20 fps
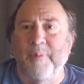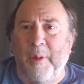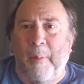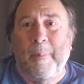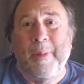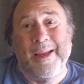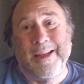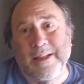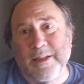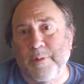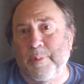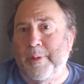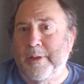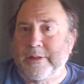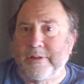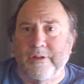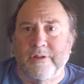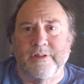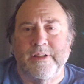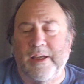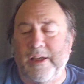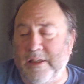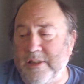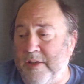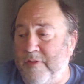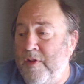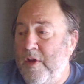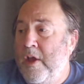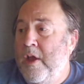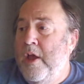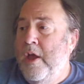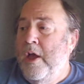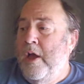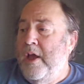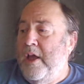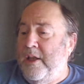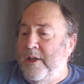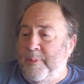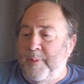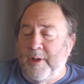pens, pencils, that kind of stuff.
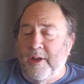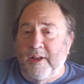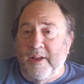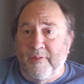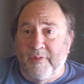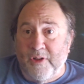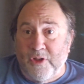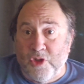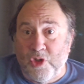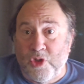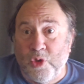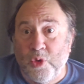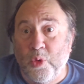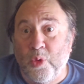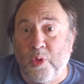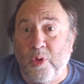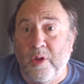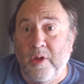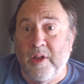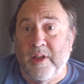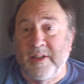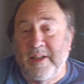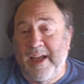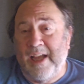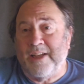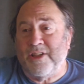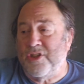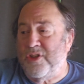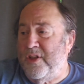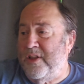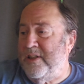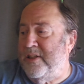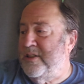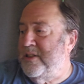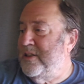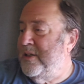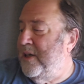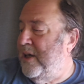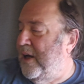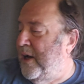It depends on if there's a school attached to
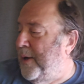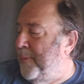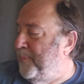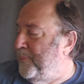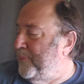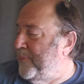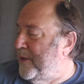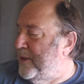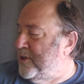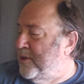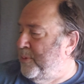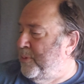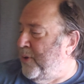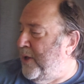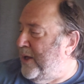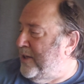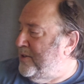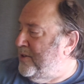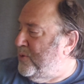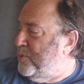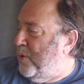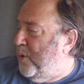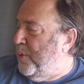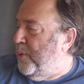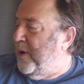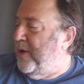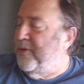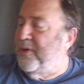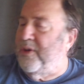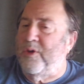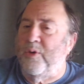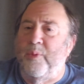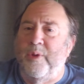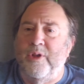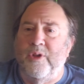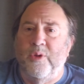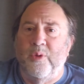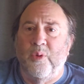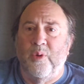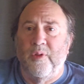this. Some people ask us while we're out there, could we
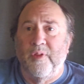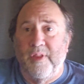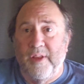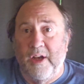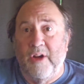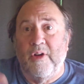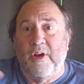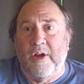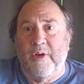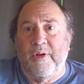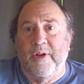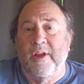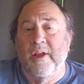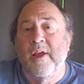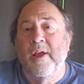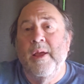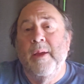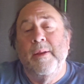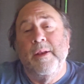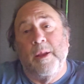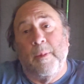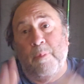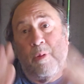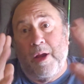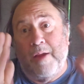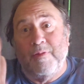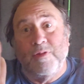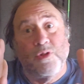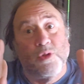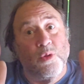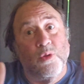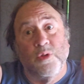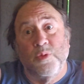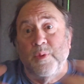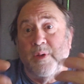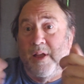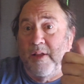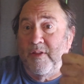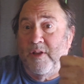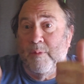do their area? Now, private schools,
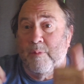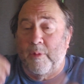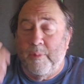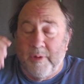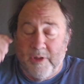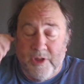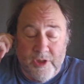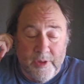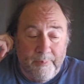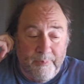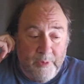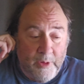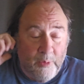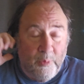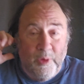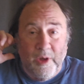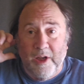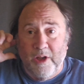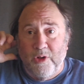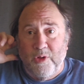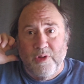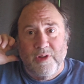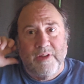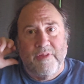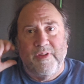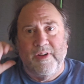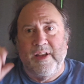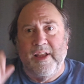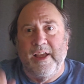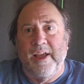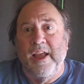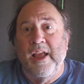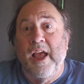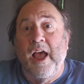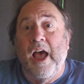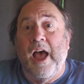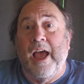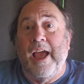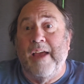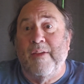we'd have to get permission, and we're not gonna do this every day.
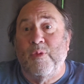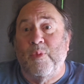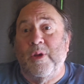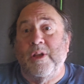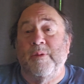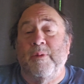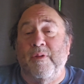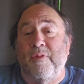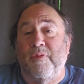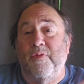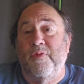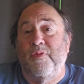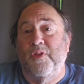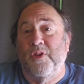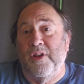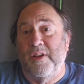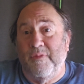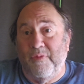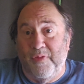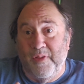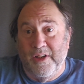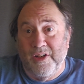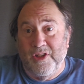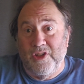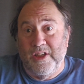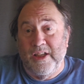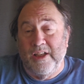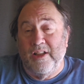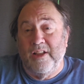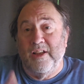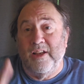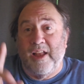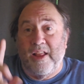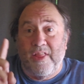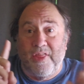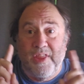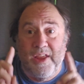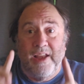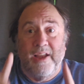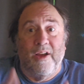I have to wait till my foot finishes healing. I
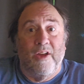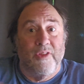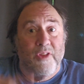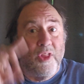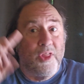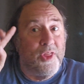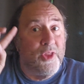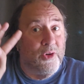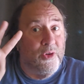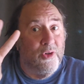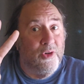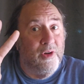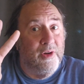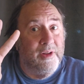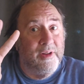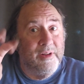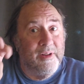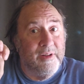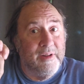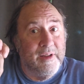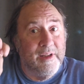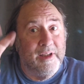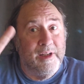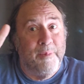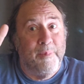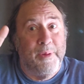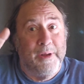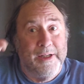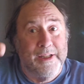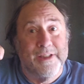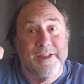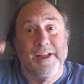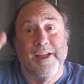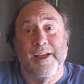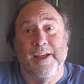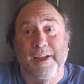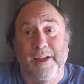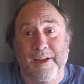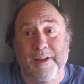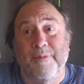think on the 3rd, Independence
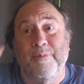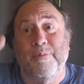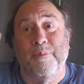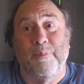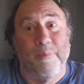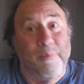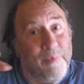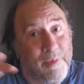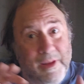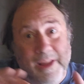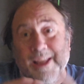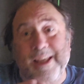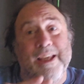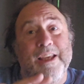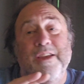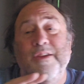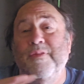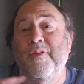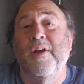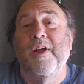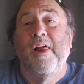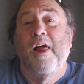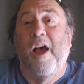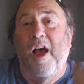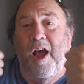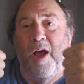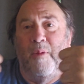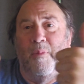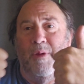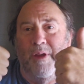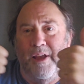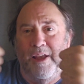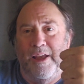Day Eve, I'll